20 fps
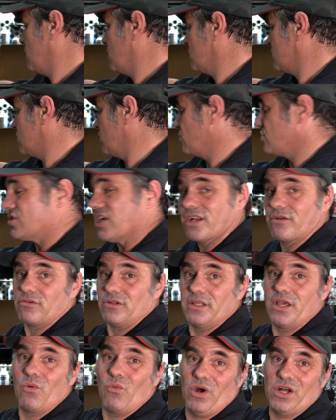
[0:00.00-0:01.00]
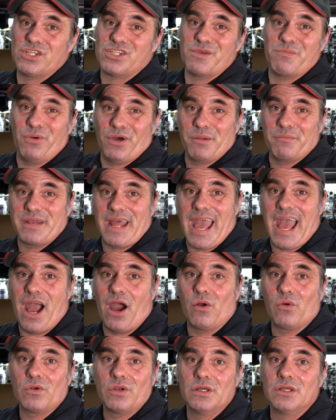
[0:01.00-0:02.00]
so generally once you put them
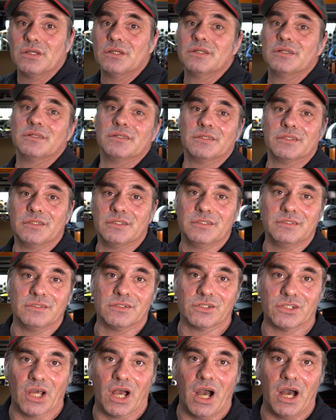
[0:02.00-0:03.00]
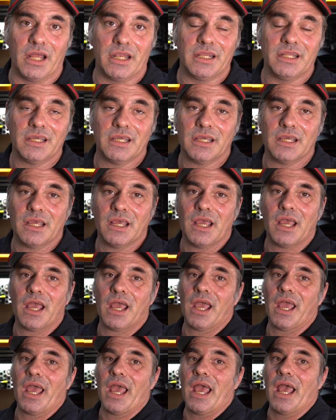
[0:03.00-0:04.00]
down, you're done.
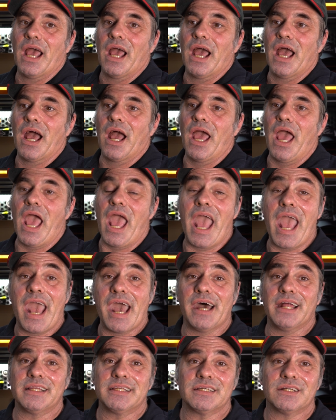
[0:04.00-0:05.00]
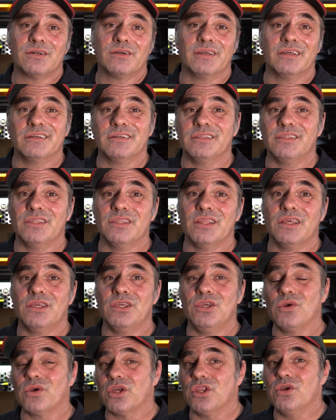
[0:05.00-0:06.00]
And
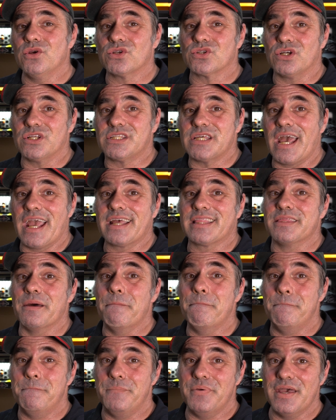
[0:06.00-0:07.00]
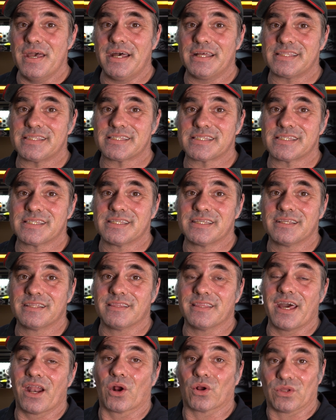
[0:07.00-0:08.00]
you can usually take the bits
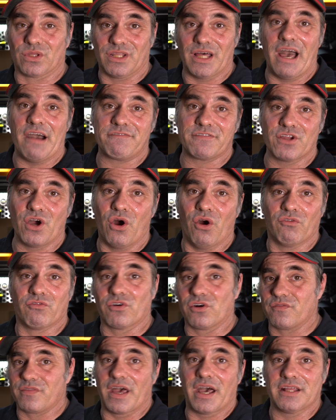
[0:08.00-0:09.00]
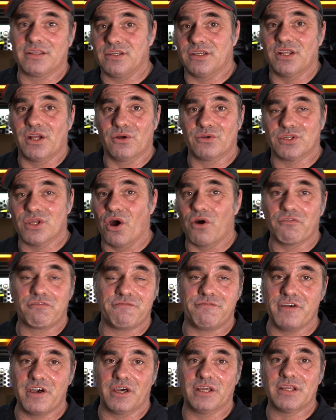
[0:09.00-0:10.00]
that are left over that don't
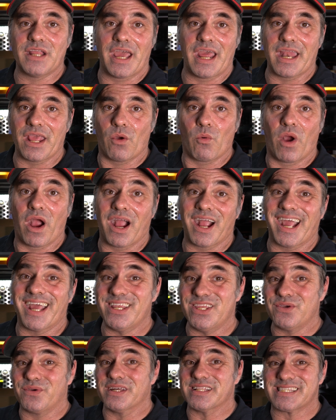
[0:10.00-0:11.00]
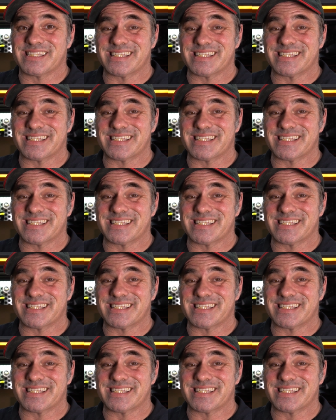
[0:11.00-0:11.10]
fit anywhere, and you can